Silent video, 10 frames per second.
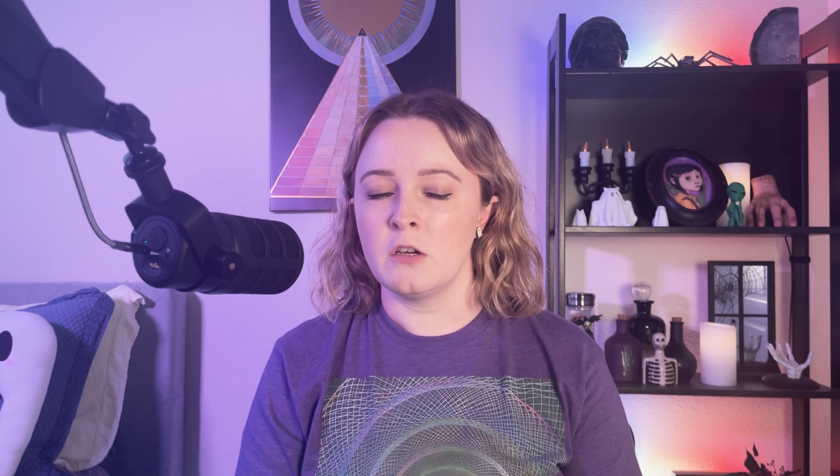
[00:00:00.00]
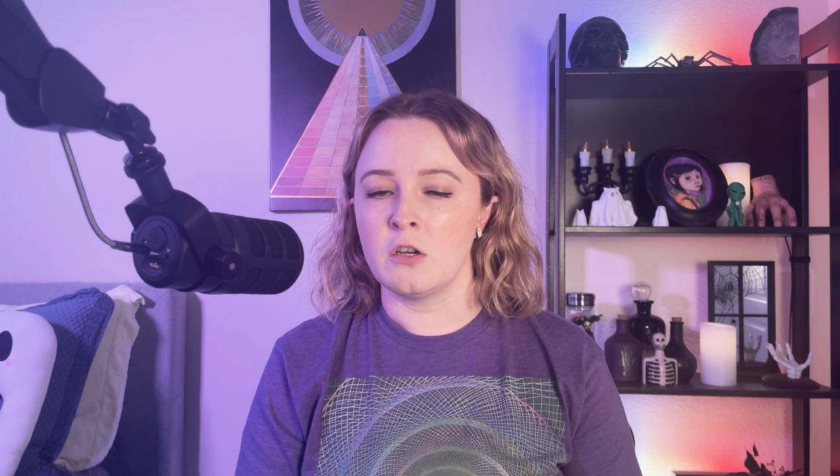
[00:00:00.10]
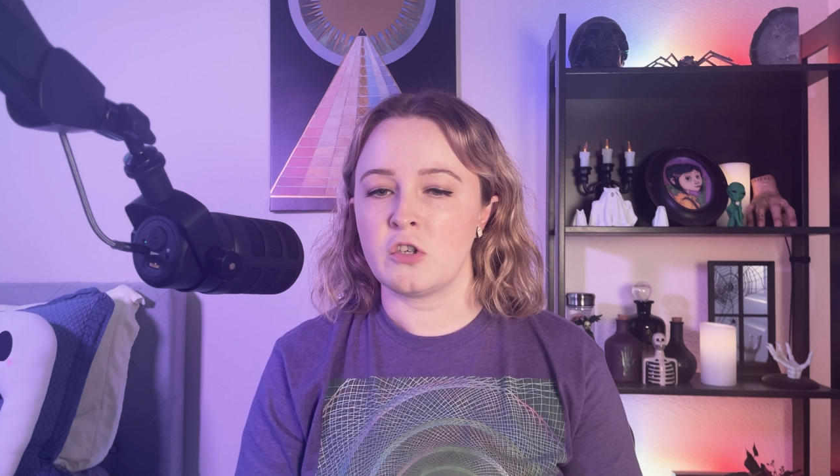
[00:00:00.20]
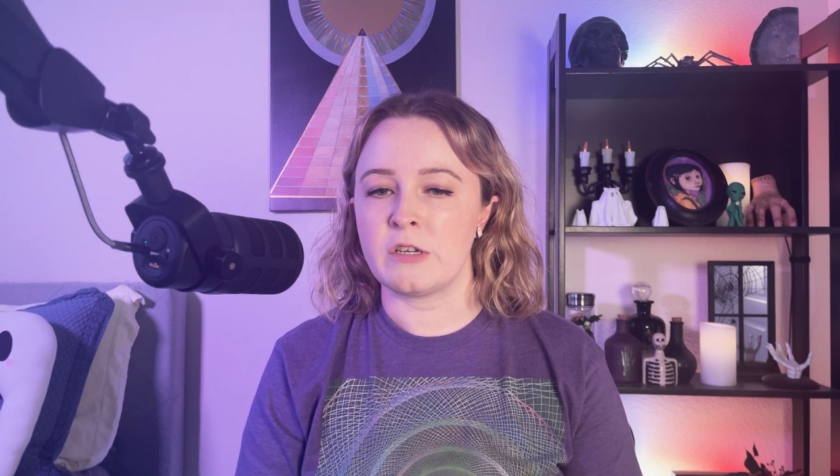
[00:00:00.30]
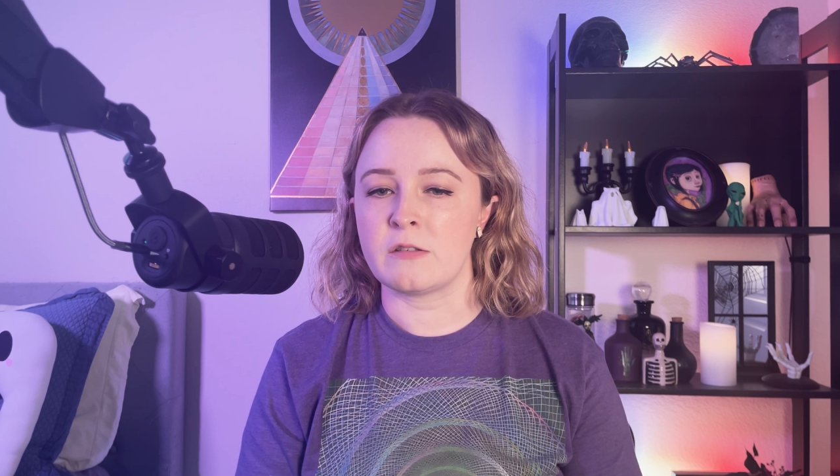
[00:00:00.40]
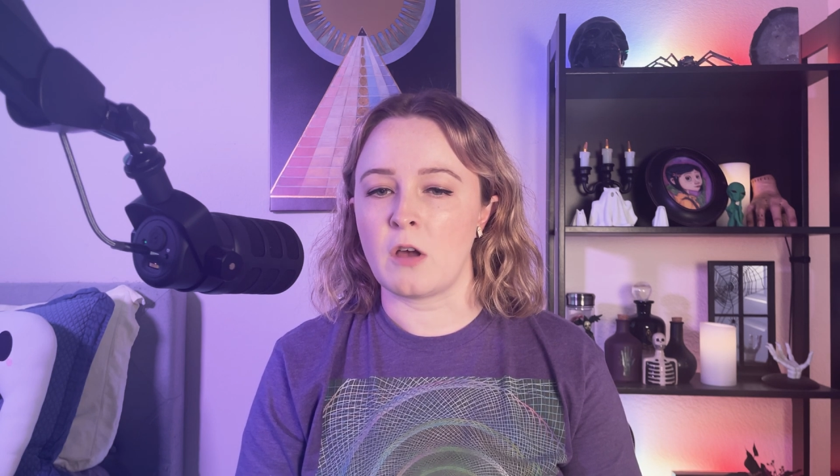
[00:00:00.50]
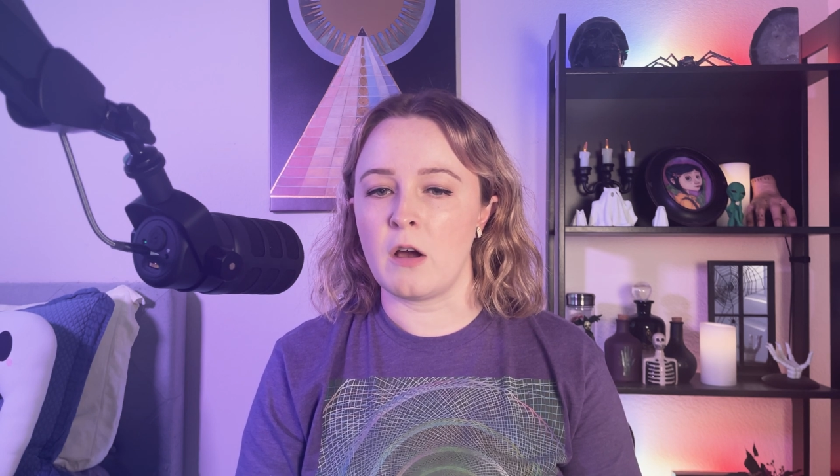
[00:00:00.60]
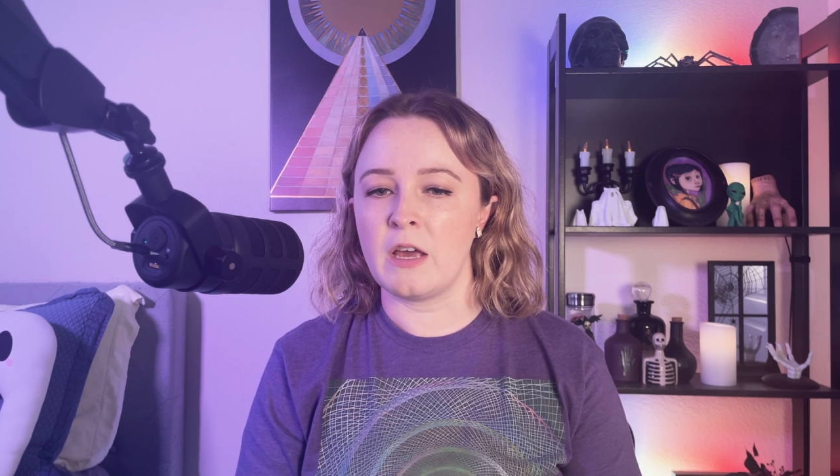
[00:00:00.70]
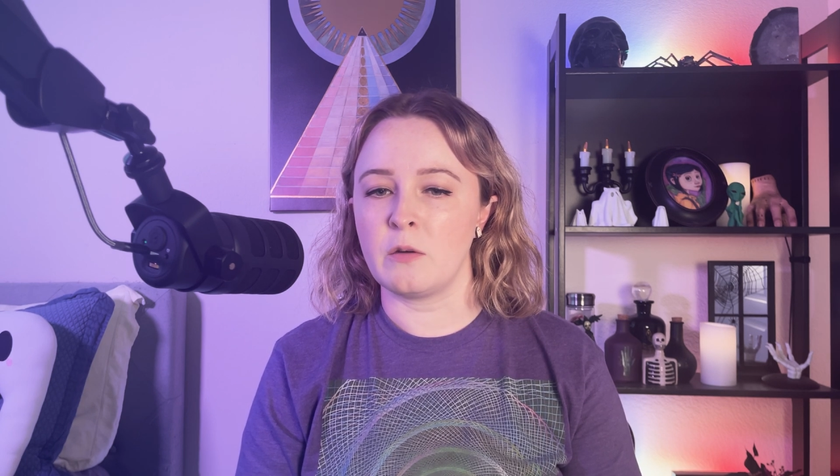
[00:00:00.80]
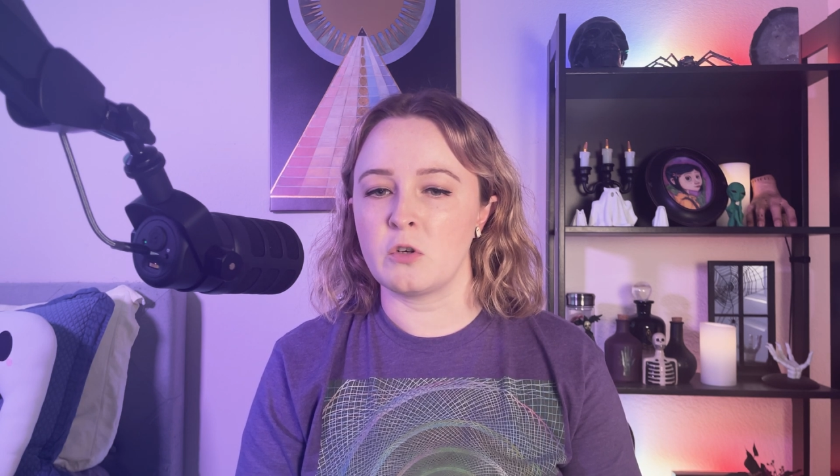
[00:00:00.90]
She
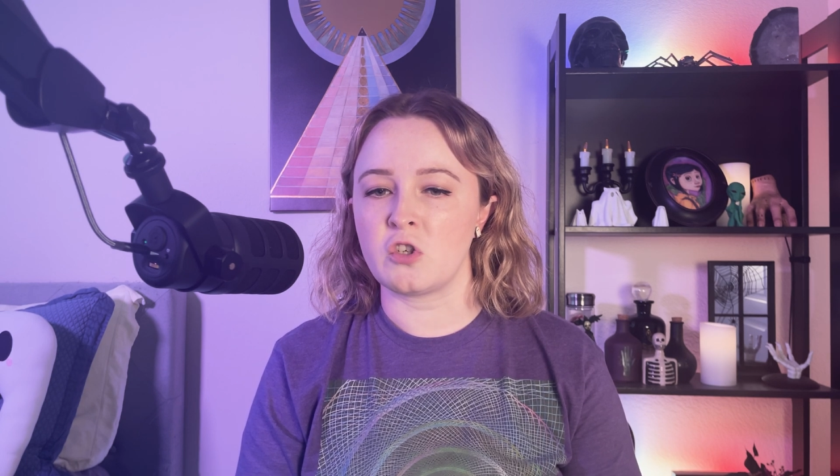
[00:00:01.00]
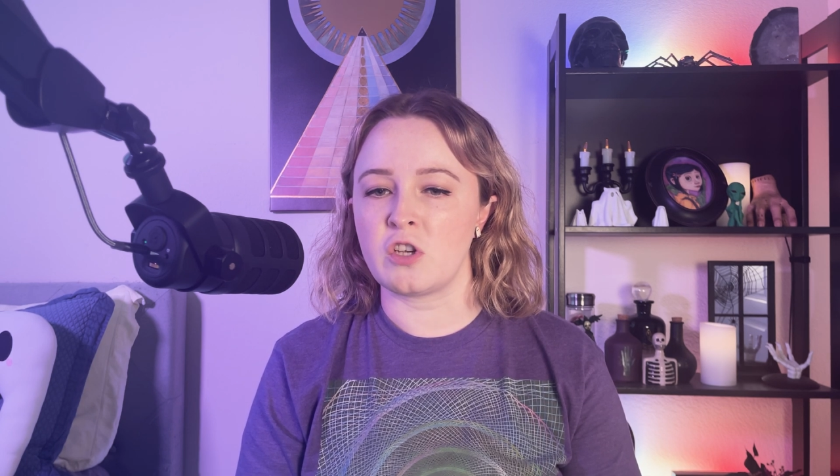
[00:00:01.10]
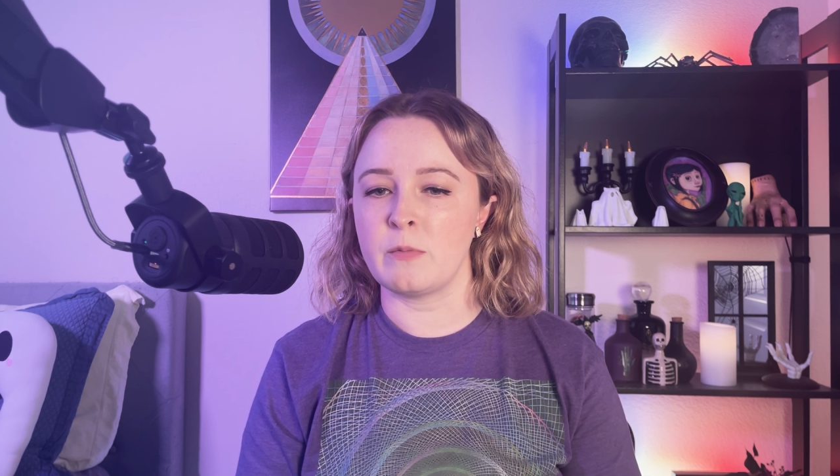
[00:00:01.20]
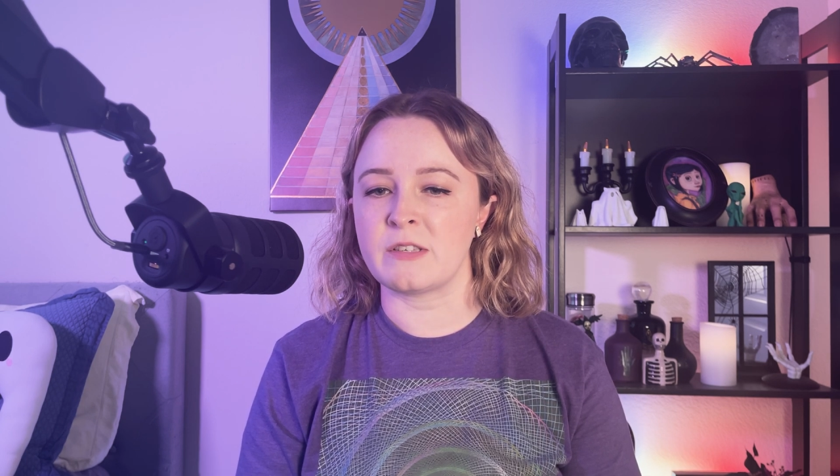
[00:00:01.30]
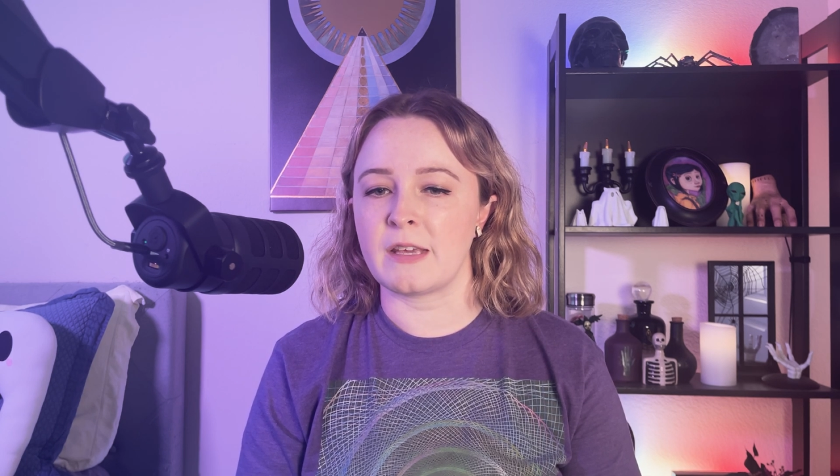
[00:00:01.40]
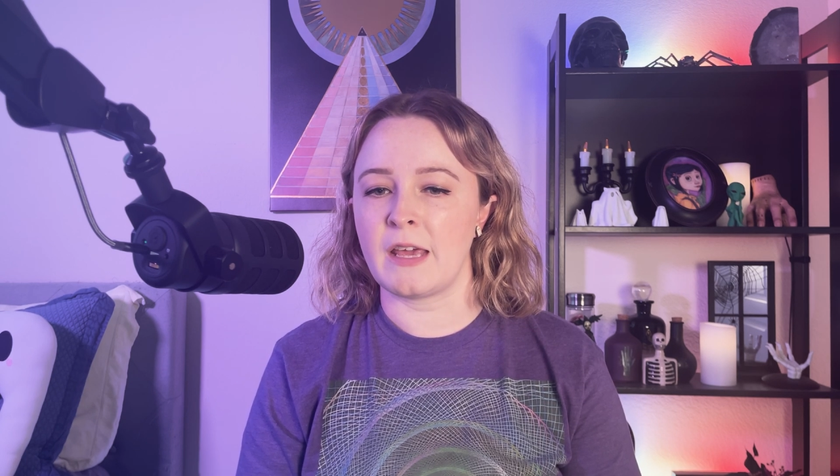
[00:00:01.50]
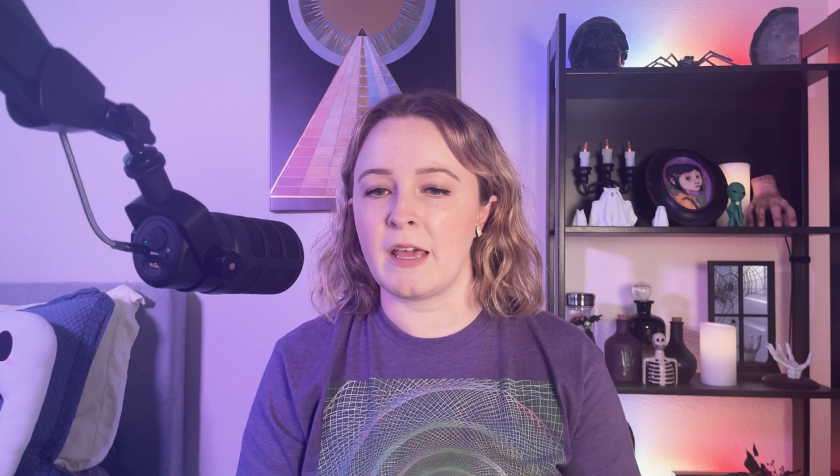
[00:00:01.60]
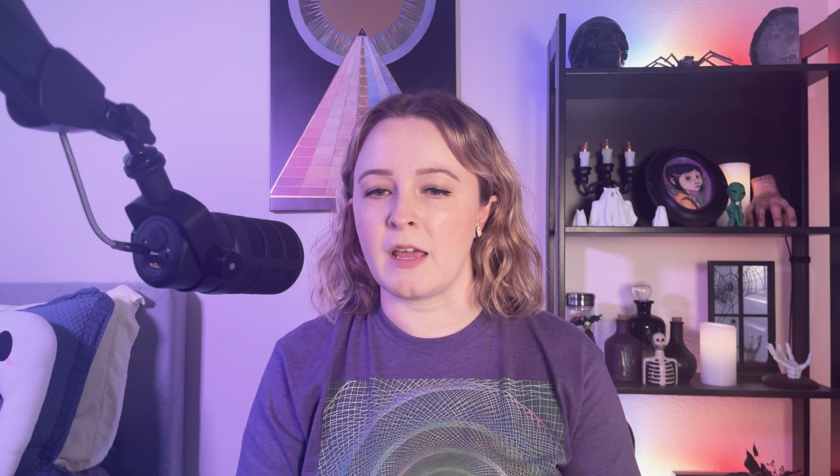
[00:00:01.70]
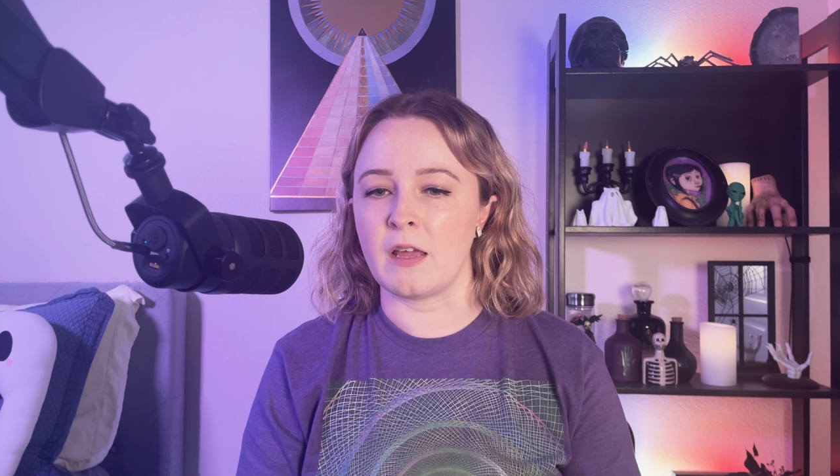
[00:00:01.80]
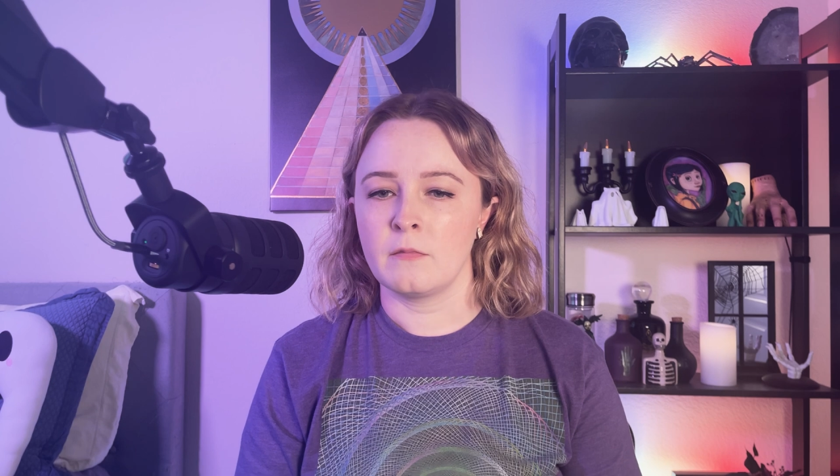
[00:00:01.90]
saw it when she was a
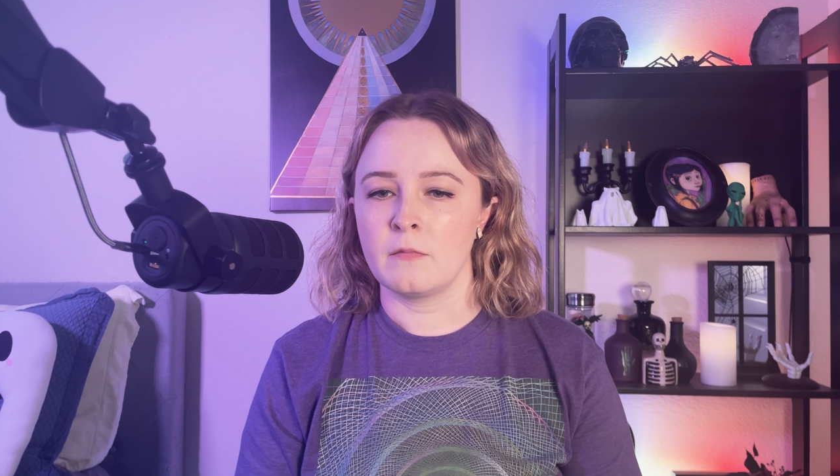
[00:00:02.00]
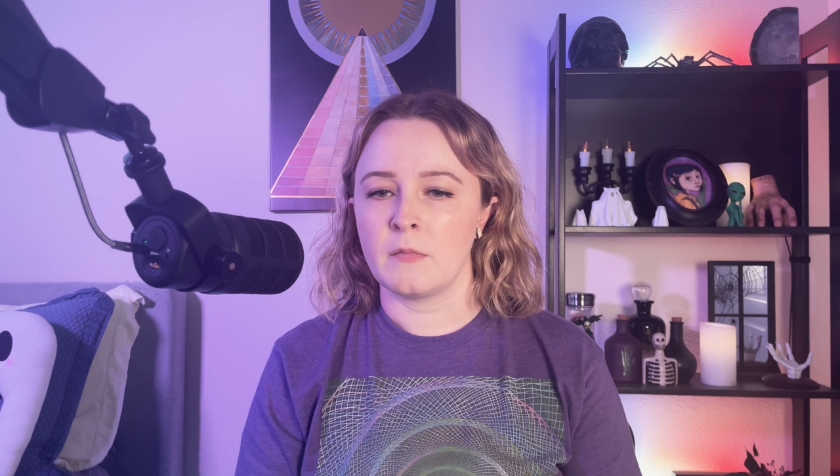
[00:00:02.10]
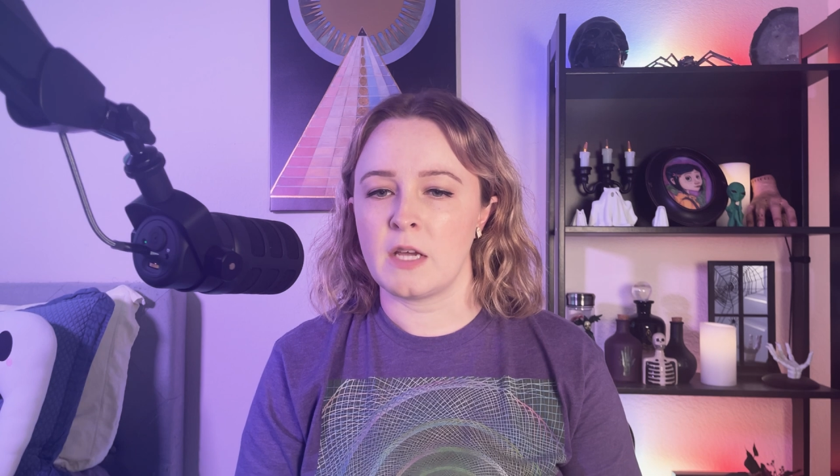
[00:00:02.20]
kid,